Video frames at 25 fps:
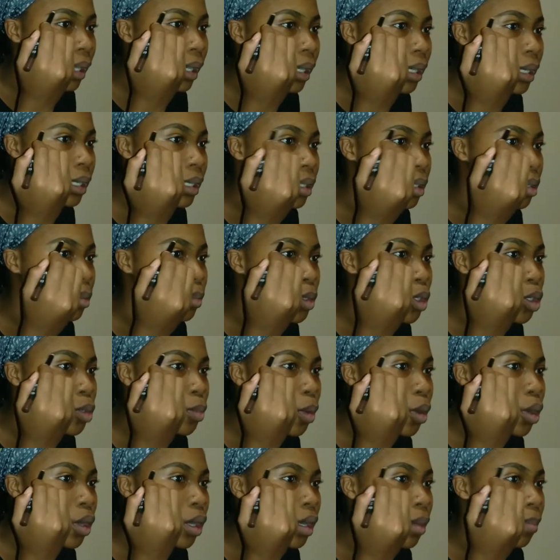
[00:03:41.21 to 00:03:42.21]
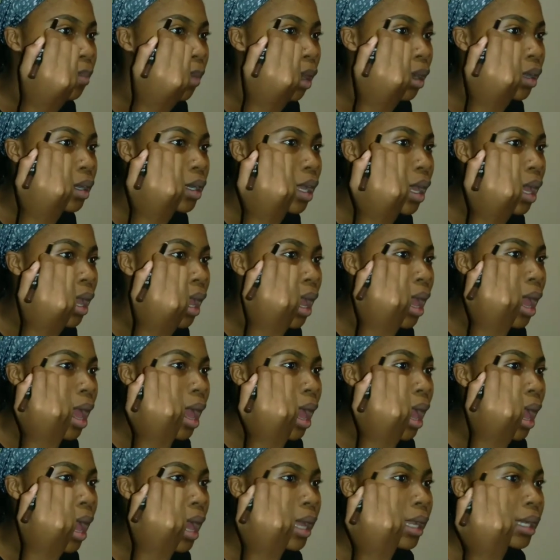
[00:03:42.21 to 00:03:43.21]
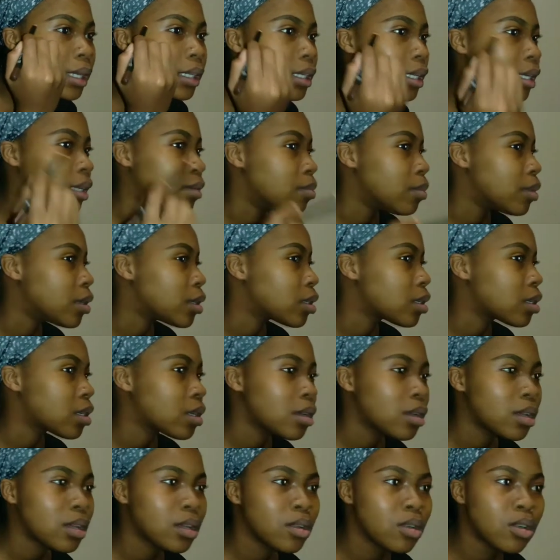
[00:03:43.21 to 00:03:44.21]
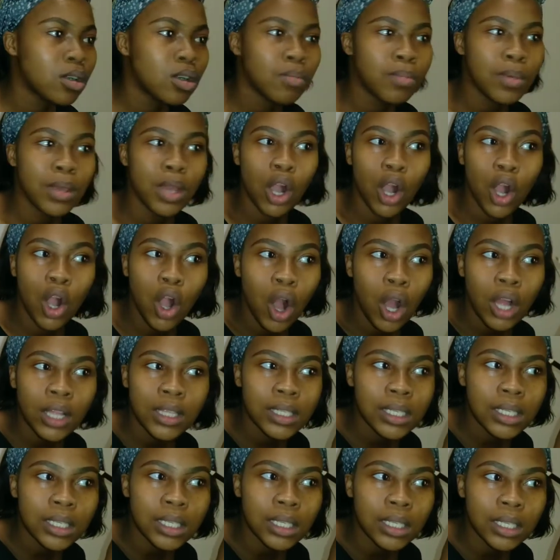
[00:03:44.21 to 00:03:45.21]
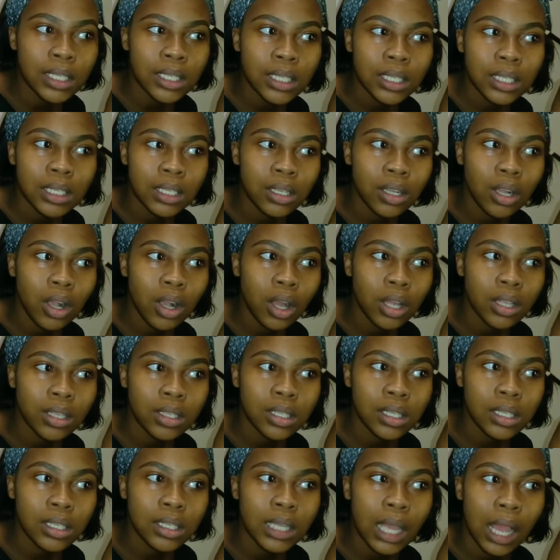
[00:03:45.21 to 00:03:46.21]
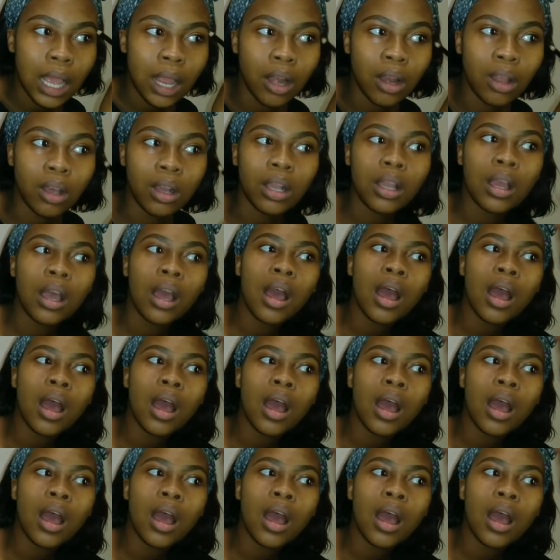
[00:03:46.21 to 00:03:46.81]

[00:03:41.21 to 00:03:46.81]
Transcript: It needs to be spoken about, and it must be a constant dialogue.